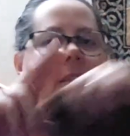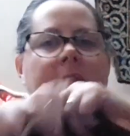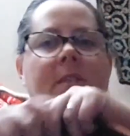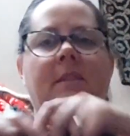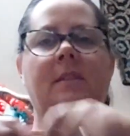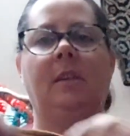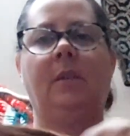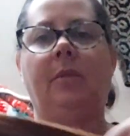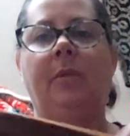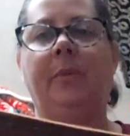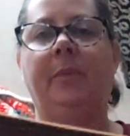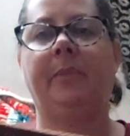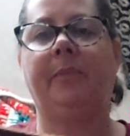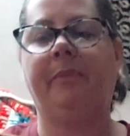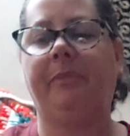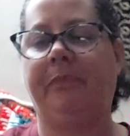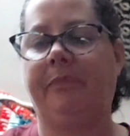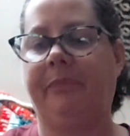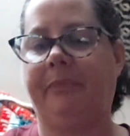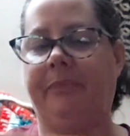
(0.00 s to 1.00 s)
so
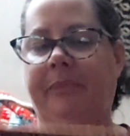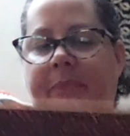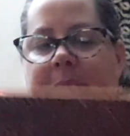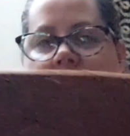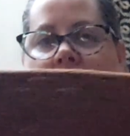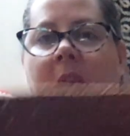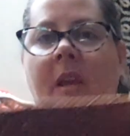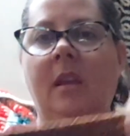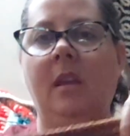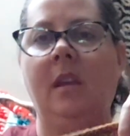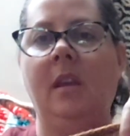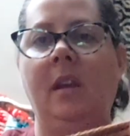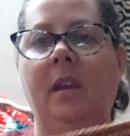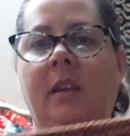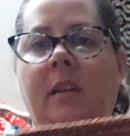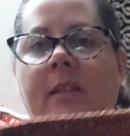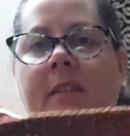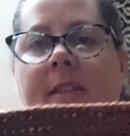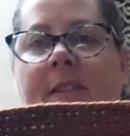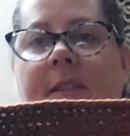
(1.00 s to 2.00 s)

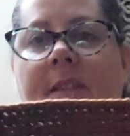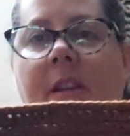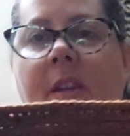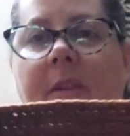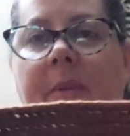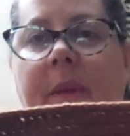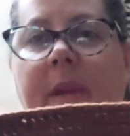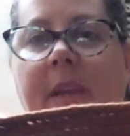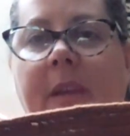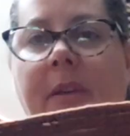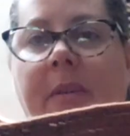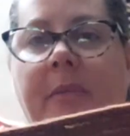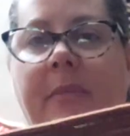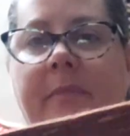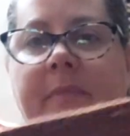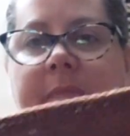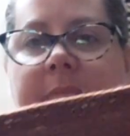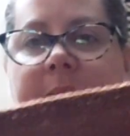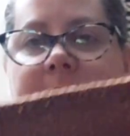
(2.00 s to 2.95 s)
this color right here,